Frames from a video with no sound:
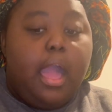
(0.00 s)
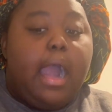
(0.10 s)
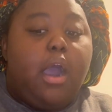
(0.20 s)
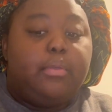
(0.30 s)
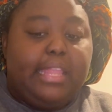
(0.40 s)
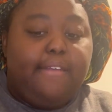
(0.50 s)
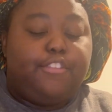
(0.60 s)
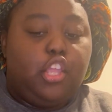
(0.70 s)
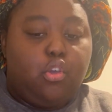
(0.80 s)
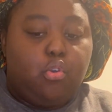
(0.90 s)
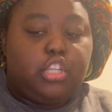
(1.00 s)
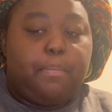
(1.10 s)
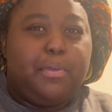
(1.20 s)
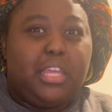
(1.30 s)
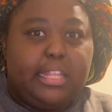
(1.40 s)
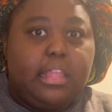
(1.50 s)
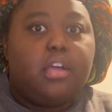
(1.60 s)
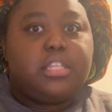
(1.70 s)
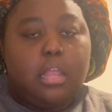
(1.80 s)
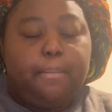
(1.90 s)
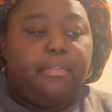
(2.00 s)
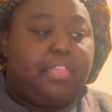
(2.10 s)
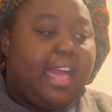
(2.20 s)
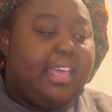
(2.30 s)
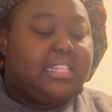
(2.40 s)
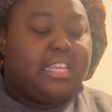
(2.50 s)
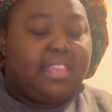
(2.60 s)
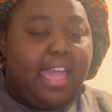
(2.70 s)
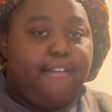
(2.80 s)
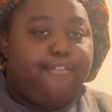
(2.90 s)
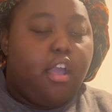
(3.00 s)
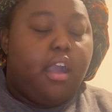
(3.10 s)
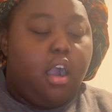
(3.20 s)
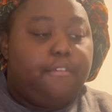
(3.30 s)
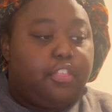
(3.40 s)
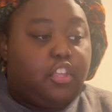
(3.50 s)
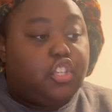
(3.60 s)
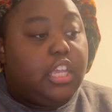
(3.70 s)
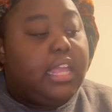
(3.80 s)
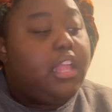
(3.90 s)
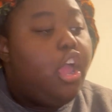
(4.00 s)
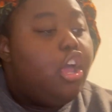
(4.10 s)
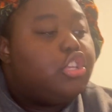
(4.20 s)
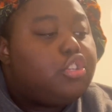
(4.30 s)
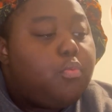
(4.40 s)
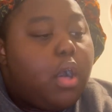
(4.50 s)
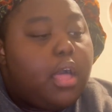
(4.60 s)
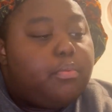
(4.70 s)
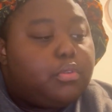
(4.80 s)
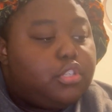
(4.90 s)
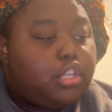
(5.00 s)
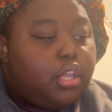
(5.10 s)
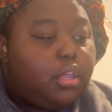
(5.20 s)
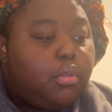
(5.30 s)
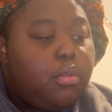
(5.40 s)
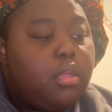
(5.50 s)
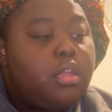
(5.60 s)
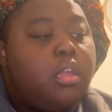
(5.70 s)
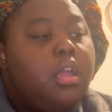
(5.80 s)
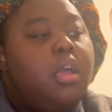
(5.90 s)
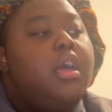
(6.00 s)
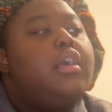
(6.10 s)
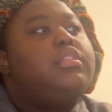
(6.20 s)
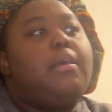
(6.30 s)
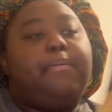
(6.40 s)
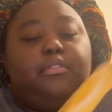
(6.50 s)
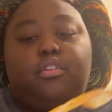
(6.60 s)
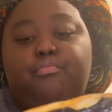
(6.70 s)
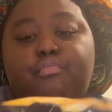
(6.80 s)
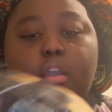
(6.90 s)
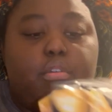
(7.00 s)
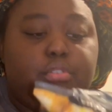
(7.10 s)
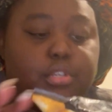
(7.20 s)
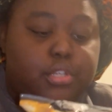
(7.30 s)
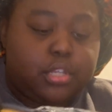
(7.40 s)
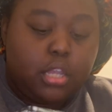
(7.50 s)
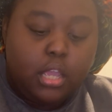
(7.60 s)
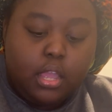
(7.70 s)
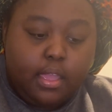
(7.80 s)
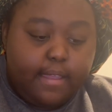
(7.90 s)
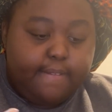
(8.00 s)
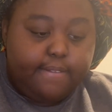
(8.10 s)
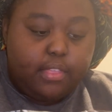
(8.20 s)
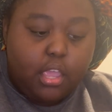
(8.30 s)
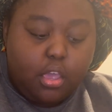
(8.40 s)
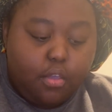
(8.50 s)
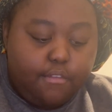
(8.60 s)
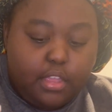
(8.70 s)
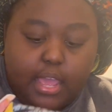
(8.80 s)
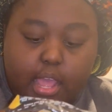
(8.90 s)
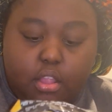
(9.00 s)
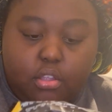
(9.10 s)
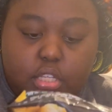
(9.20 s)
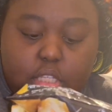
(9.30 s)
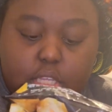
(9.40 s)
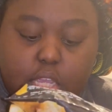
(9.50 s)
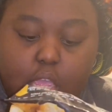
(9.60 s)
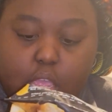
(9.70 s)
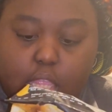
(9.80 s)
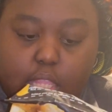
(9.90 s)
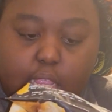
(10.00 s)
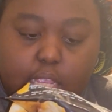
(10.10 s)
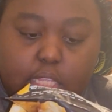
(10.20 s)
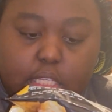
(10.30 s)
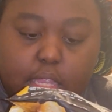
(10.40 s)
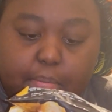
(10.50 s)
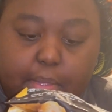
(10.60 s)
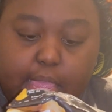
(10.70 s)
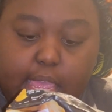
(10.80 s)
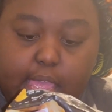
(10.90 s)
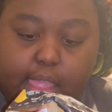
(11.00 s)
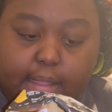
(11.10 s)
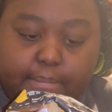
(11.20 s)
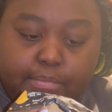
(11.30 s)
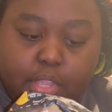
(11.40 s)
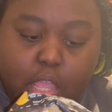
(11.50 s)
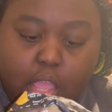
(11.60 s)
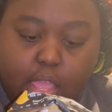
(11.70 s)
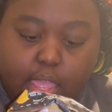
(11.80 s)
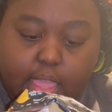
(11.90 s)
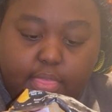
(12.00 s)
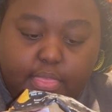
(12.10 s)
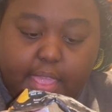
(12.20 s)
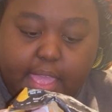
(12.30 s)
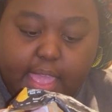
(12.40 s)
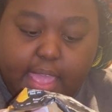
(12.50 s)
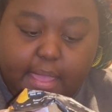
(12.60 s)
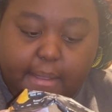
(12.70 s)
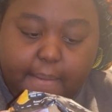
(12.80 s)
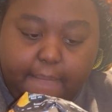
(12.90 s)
I'll leave the Yorkshire pudding last and I'll put that inside the air fryer after the chicken. So what I will do is I'll put the roast in the oven. How long does it need to be in there?